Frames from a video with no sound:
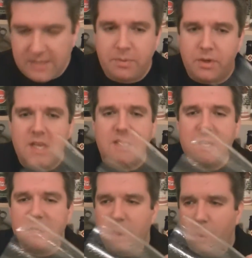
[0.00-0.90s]
But it
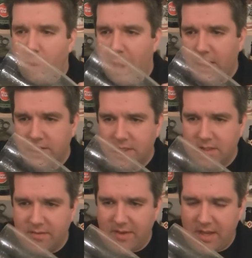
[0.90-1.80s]
is a while since
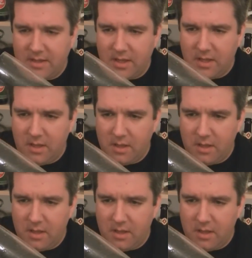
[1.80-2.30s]
I've had it.